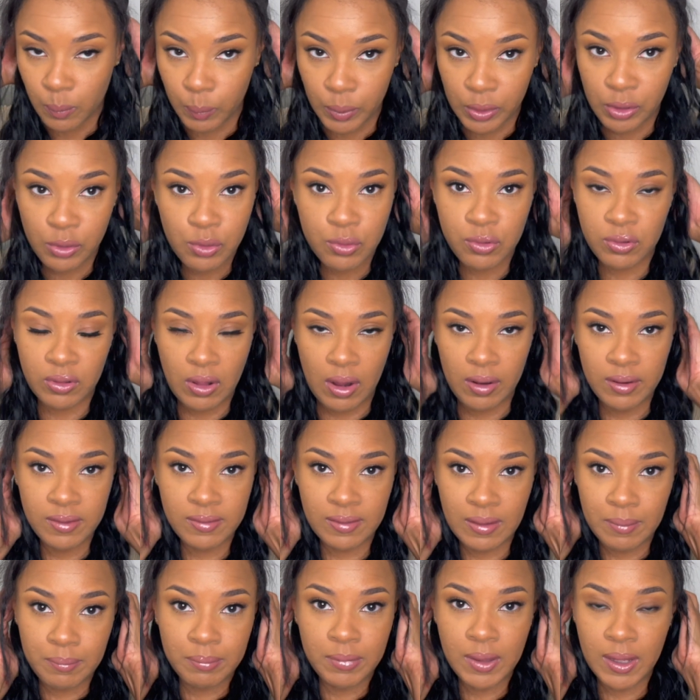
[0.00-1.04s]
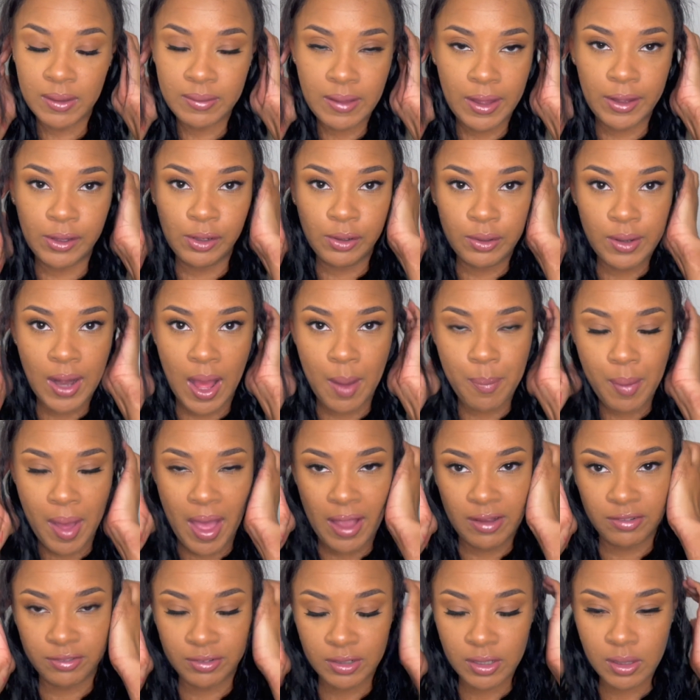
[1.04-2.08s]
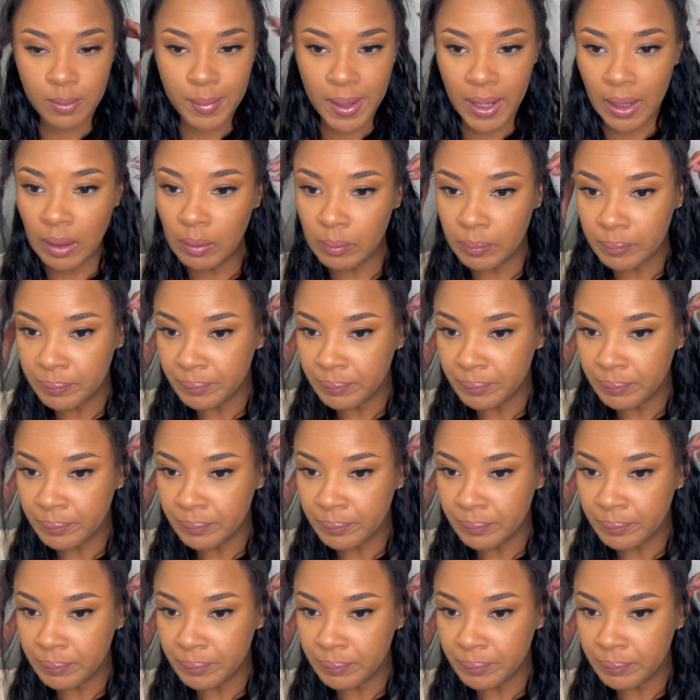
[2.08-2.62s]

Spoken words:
when you start something that you're not passionate about,